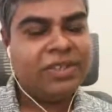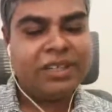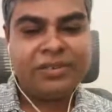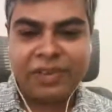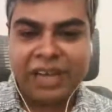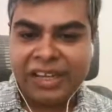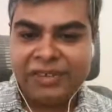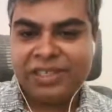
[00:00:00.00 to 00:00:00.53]
just
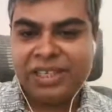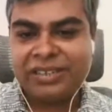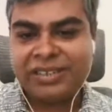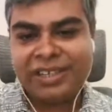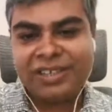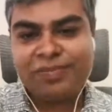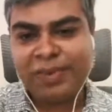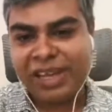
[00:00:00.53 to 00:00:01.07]
5 6
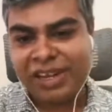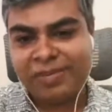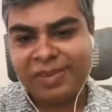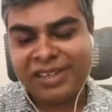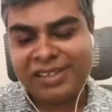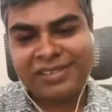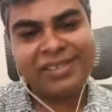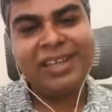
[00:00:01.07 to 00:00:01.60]

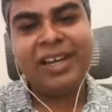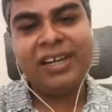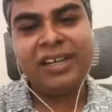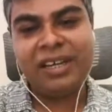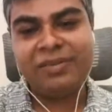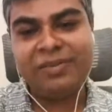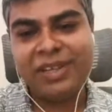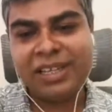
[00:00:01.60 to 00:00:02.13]
experiments they are
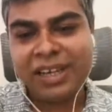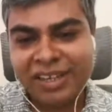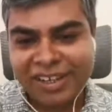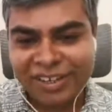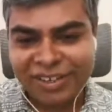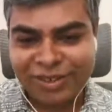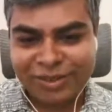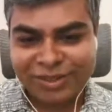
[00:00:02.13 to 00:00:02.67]
done with
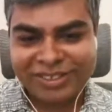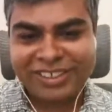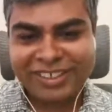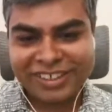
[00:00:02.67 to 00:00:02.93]
100 crores.